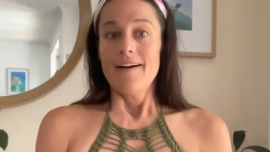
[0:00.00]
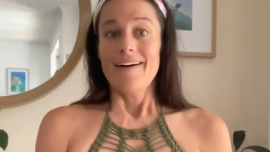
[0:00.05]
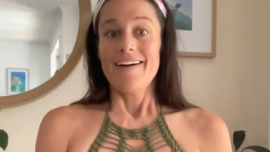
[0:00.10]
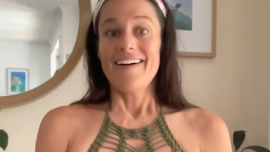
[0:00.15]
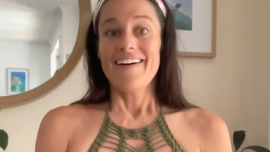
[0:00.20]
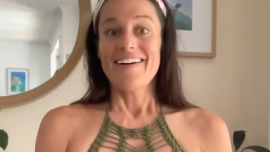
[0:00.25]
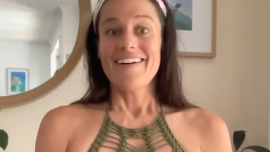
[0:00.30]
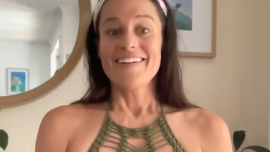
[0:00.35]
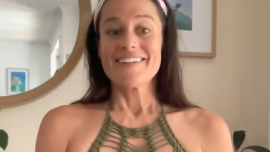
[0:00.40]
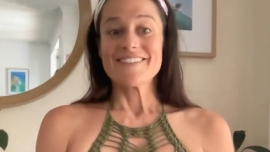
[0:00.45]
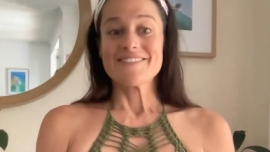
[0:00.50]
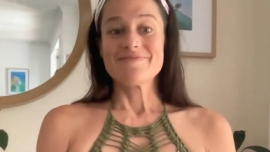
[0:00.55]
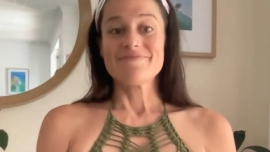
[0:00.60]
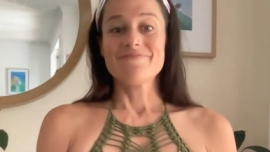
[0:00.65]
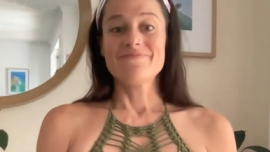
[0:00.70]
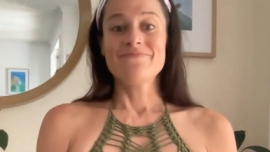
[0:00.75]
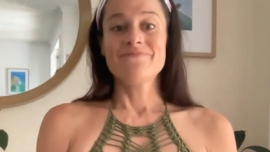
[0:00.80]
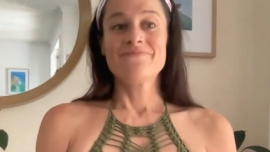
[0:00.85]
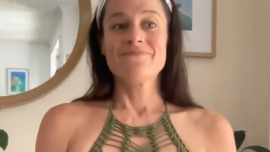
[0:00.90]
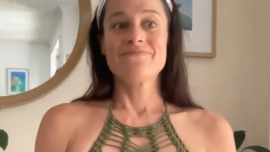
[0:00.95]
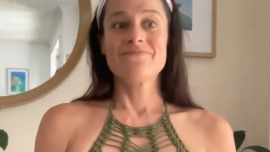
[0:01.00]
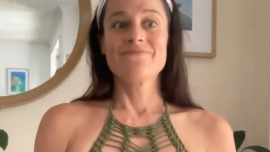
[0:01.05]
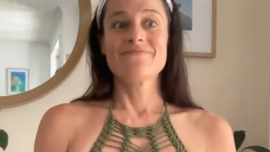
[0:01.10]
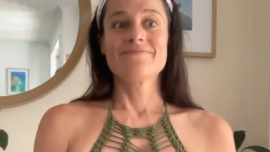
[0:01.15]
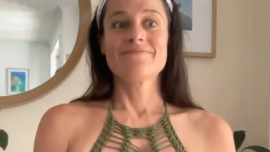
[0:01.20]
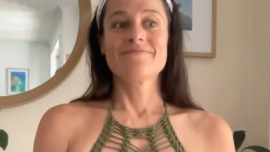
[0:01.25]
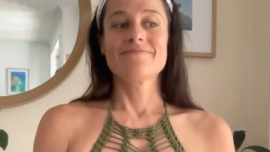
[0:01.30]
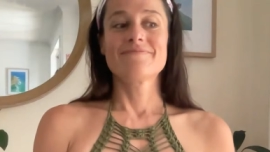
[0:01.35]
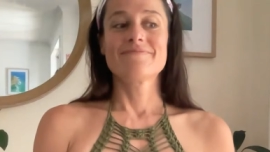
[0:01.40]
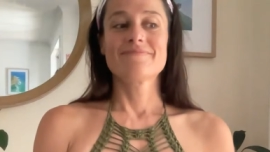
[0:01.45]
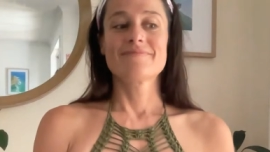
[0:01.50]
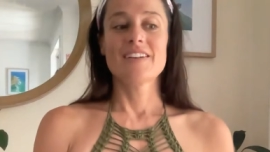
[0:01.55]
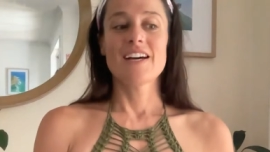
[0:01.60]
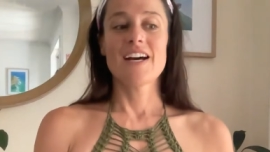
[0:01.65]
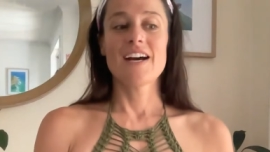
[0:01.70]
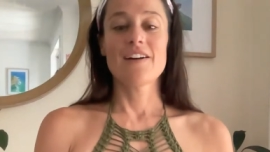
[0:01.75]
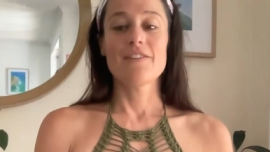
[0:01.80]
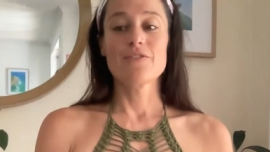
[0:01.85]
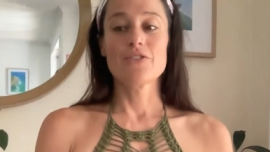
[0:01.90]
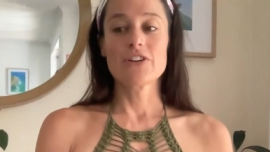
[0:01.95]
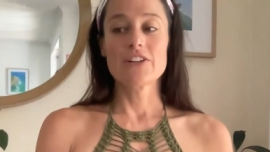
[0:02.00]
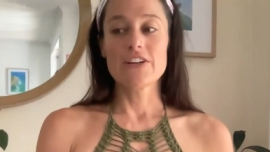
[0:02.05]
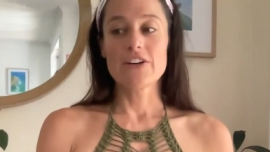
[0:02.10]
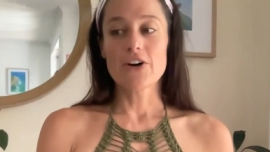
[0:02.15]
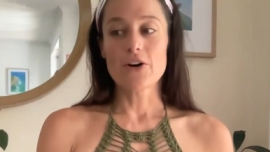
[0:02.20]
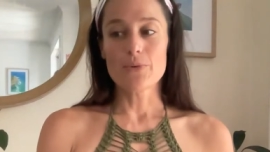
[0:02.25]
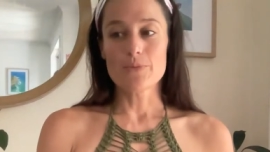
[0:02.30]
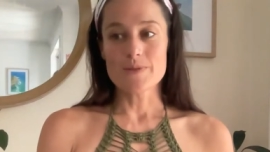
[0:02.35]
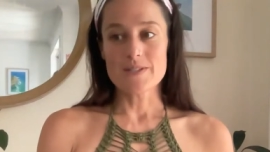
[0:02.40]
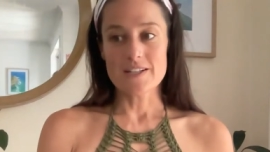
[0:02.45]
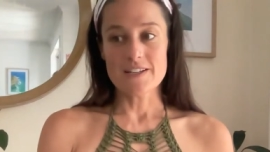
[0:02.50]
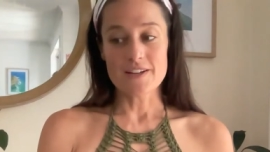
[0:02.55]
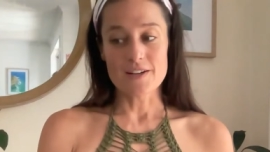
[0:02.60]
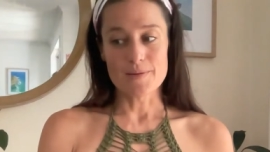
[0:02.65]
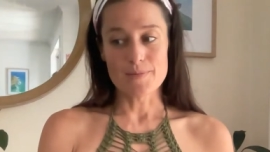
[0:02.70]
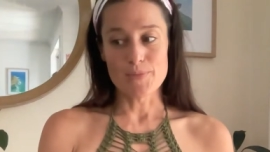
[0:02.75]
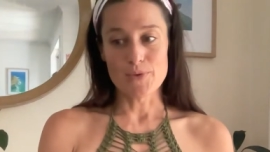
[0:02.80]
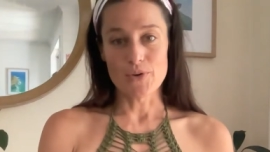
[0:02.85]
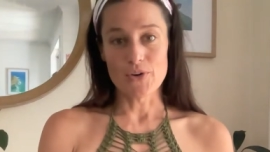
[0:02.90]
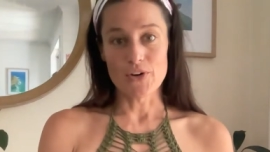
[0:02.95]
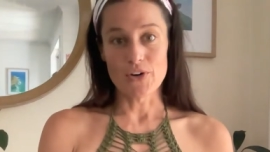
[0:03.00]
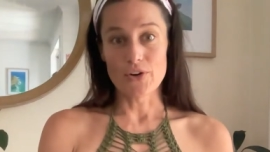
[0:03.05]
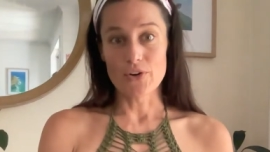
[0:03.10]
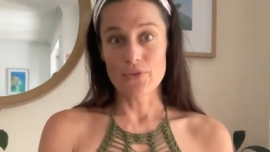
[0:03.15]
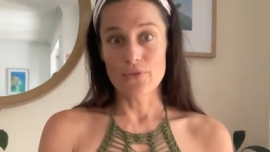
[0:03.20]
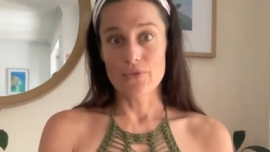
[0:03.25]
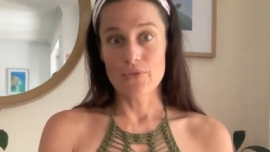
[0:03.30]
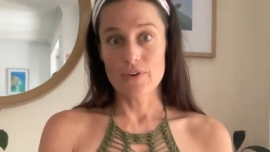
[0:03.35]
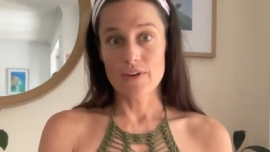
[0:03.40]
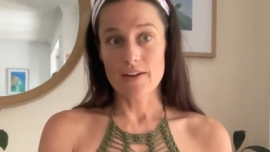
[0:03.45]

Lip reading: I really hope to hear more.